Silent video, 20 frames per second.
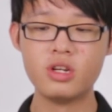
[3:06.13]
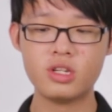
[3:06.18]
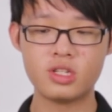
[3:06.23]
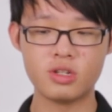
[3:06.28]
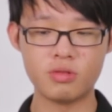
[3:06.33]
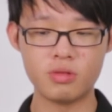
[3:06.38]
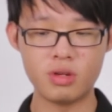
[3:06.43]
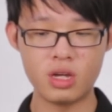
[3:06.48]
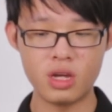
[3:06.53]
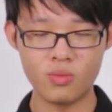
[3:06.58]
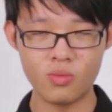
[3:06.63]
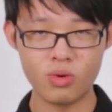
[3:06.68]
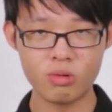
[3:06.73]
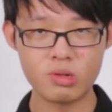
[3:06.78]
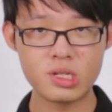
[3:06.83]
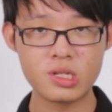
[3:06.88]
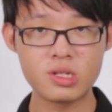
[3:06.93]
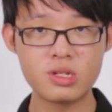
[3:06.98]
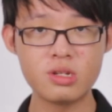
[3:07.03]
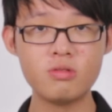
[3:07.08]
so it will
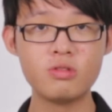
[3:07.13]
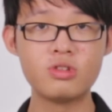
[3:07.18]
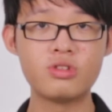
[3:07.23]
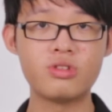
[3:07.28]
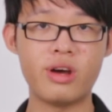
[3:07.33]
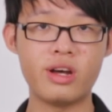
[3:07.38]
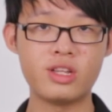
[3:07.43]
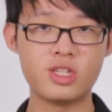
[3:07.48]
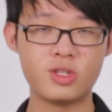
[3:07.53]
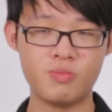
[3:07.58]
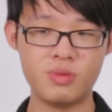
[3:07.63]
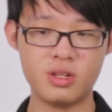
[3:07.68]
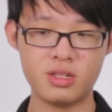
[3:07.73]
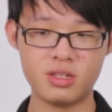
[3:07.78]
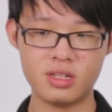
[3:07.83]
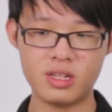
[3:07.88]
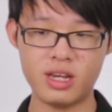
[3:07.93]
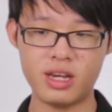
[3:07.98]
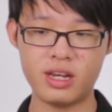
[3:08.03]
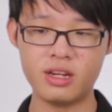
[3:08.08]
still transmit
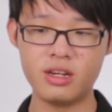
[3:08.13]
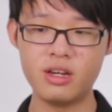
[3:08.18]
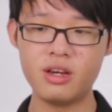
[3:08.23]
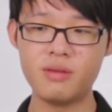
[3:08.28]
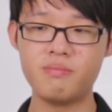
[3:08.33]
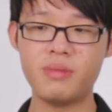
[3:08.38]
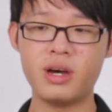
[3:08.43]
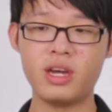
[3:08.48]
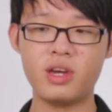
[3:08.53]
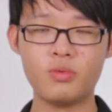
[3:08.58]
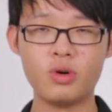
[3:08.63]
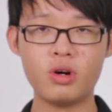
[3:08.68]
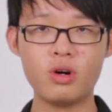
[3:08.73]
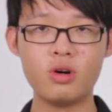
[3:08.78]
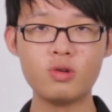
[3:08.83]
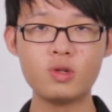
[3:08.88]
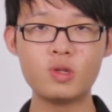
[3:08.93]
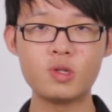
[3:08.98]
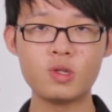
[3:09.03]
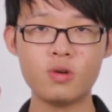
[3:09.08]
the data, but it will
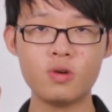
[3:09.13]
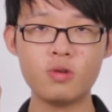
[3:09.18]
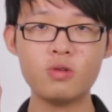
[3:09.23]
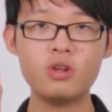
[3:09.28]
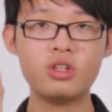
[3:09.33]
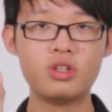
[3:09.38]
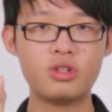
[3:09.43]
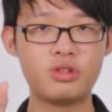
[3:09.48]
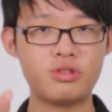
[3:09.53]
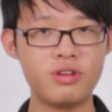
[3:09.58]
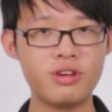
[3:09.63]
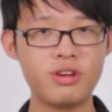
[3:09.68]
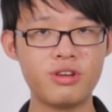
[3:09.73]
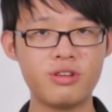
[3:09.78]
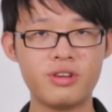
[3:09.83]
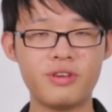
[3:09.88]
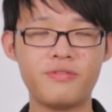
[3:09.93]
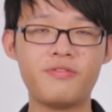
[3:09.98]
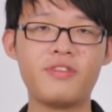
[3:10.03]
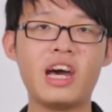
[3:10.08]
also
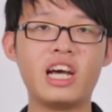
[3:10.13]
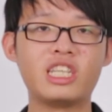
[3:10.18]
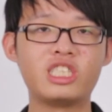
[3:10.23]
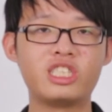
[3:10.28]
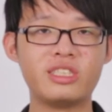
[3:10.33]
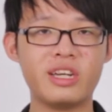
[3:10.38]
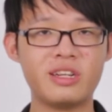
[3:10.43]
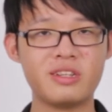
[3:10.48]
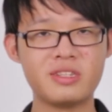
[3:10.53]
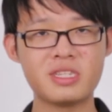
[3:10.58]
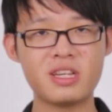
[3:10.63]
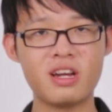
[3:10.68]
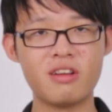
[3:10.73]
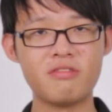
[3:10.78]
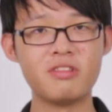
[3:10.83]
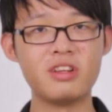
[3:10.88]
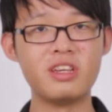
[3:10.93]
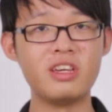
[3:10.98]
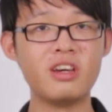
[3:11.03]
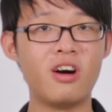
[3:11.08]
trigger the flash that is
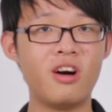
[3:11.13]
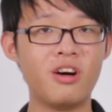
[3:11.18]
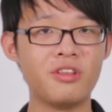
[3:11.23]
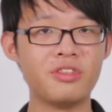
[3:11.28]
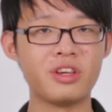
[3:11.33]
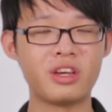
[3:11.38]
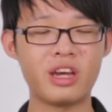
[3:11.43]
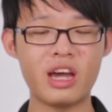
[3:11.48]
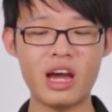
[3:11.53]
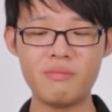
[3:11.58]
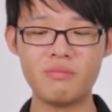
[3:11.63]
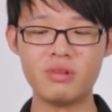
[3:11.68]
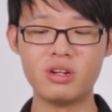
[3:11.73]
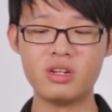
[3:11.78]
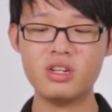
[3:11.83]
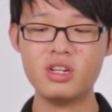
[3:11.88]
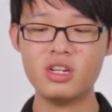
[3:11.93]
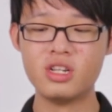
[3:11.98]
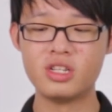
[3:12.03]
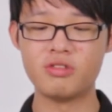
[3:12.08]
currently on the camera.